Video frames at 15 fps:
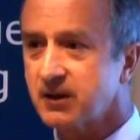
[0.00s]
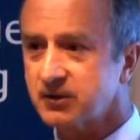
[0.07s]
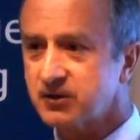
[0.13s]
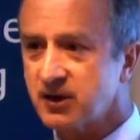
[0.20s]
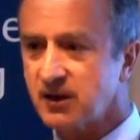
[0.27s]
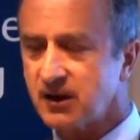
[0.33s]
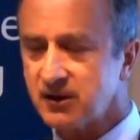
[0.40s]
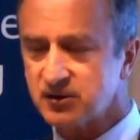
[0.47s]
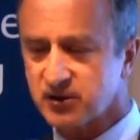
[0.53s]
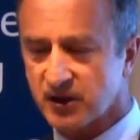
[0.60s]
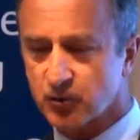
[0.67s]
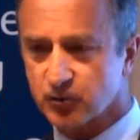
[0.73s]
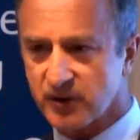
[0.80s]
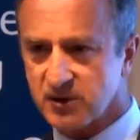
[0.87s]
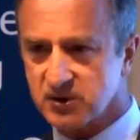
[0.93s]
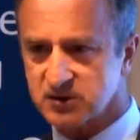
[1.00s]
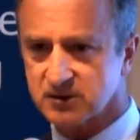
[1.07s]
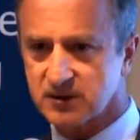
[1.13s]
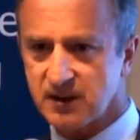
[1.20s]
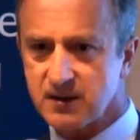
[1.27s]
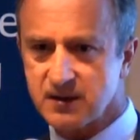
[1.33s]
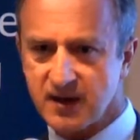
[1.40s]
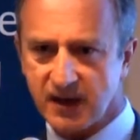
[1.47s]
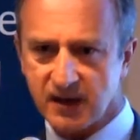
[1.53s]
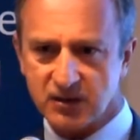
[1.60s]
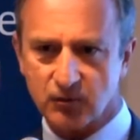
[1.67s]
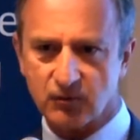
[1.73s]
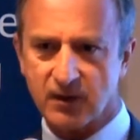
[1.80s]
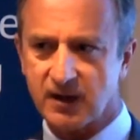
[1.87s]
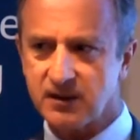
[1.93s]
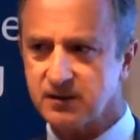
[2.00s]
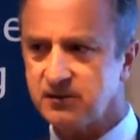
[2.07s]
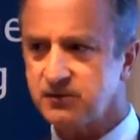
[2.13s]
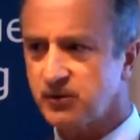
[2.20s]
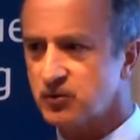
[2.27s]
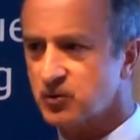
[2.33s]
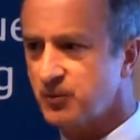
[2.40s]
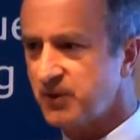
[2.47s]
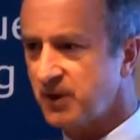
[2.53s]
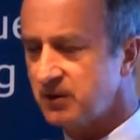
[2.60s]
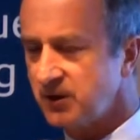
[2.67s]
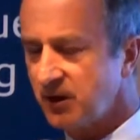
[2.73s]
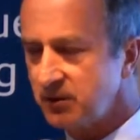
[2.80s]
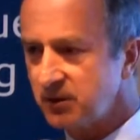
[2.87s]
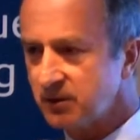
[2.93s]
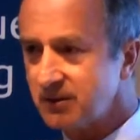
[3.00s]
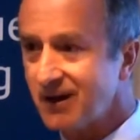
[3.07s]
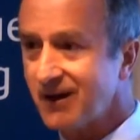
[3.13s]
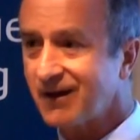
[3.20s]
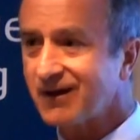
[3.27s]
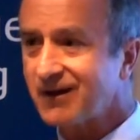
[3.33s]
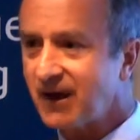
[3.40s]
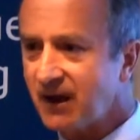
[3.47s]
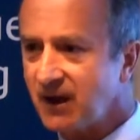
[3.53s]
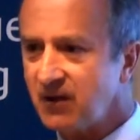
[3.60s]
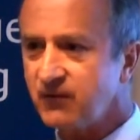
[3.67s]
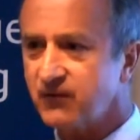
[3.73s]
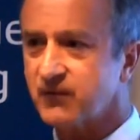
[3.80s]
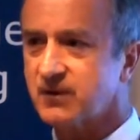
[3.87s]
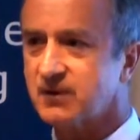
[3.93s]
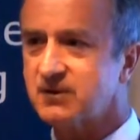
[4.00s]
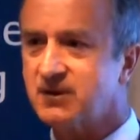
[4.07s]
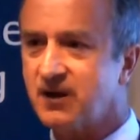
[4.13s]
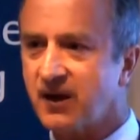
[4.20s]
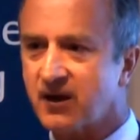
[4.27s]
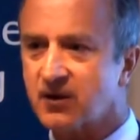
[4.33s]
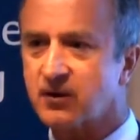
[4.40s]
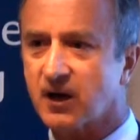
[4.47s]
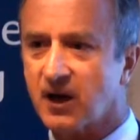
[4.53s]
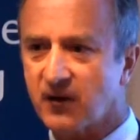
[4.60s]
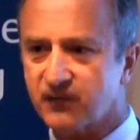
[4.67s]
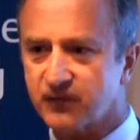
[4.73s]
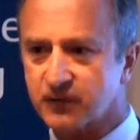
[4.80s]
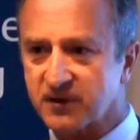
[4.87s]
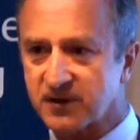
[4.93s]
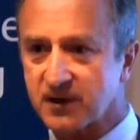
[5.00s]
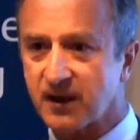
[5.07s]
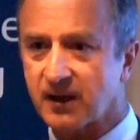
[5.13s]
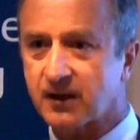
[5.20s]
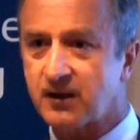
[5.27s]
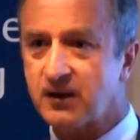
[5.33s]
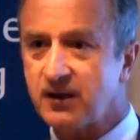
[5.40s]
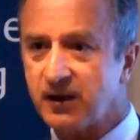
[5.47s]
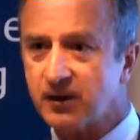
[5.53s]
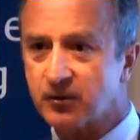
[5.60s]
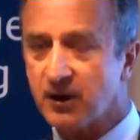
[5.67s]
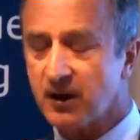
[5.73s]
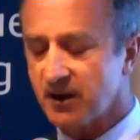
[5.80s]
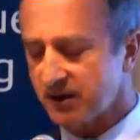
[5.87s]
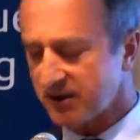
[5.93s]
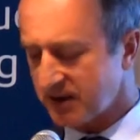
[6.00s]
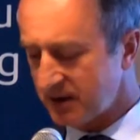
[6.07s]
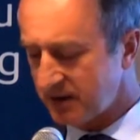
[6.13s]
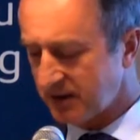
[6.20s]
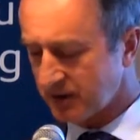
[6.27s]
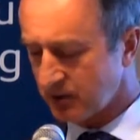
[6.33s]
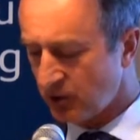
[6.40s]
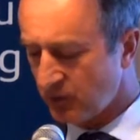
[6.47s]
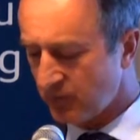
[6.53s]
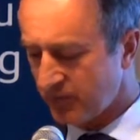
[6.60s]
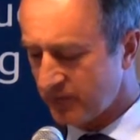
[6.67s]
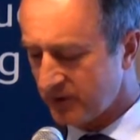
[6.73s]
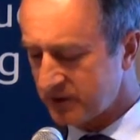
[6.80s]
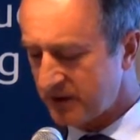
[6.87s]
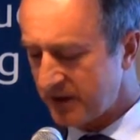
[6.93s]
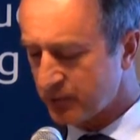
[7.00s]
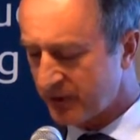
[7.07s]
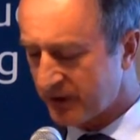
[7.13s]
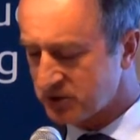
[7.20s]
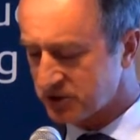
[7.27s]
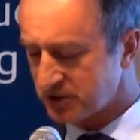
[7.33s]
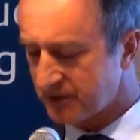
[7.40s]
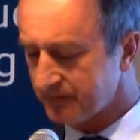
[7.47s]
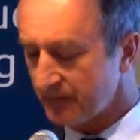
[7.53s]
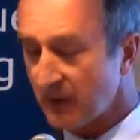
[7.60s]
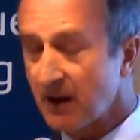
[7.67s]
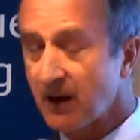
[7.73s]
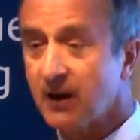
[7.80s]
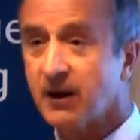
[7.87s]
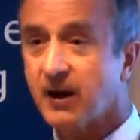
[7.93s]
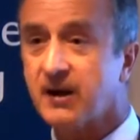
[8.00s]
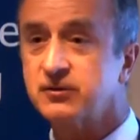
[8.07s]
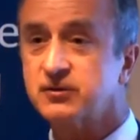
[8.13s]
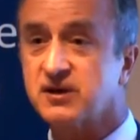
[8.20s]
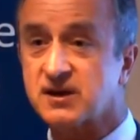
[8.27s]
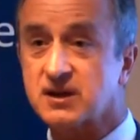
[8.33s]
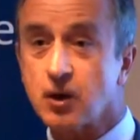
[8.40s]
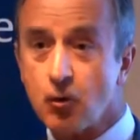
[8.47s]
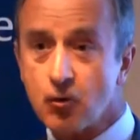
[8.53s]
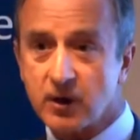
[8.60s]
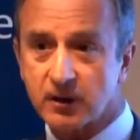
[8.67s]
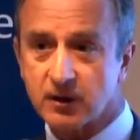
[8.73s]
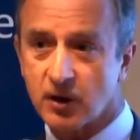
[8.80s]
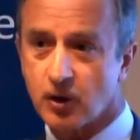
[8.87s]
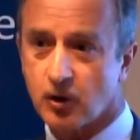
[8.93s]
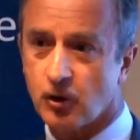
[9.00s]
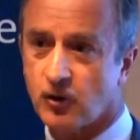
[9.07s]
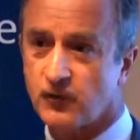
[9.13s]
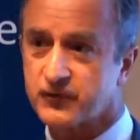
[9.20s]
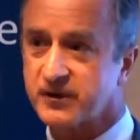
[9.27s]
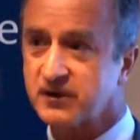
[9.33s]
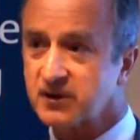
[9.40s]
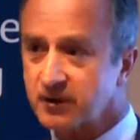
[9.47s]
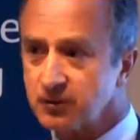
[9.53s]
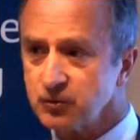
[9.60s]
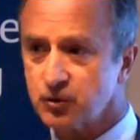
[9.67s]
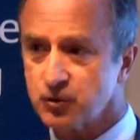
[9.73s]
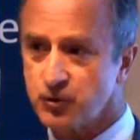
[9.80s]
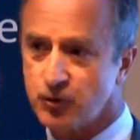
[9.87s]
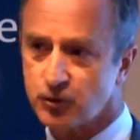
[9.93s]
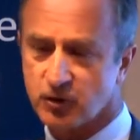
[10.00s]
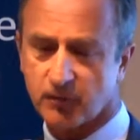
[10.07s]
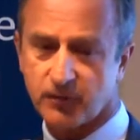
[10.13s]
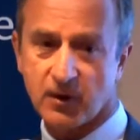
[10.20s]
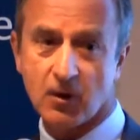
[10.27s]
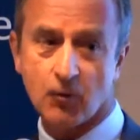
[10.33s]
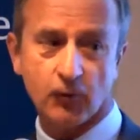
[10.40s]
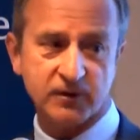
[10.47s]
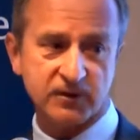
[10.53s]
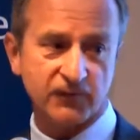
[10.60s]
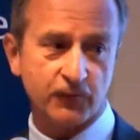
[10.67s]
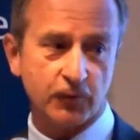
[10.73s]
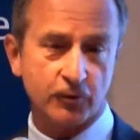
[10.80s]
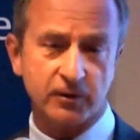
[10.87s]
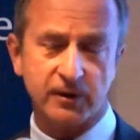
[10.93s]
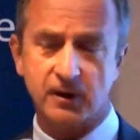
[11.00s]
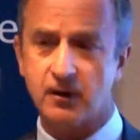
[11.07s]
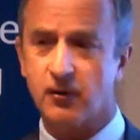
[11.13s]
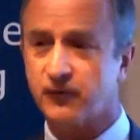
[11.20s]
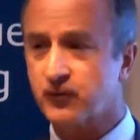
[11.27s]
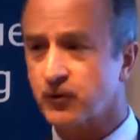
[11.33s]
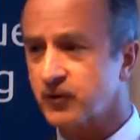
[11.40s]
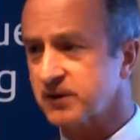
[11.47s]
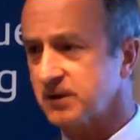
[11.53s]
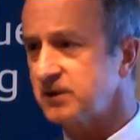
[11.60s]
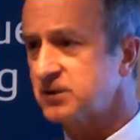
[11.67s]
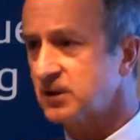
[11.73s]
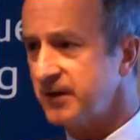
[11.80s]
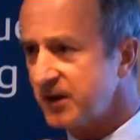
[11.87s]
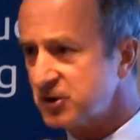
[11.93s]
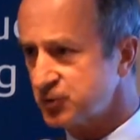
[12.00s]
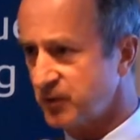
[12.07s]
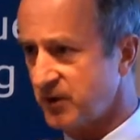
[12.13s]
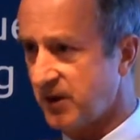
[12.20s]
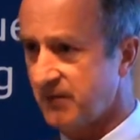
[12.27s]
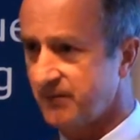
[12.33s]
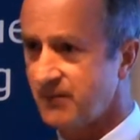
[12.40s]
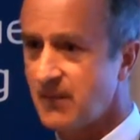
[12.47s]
the integration in NATO and in the European Union gave their efforts a clear sense of direction. And the slogan of return to Europe was of course intellectually